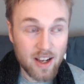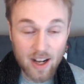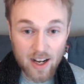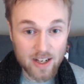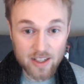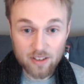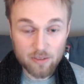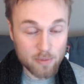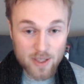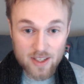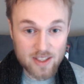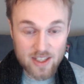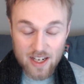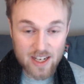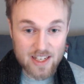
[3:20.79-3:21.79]
I N F
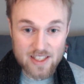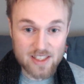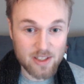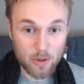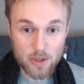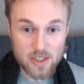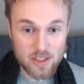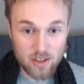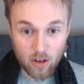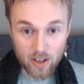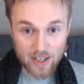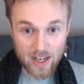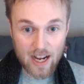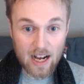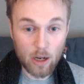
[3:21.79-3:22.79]
Ps don't
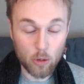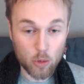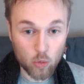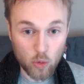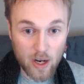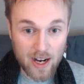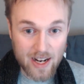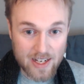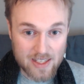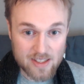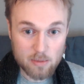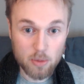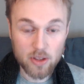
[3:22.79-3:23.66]
start out wise,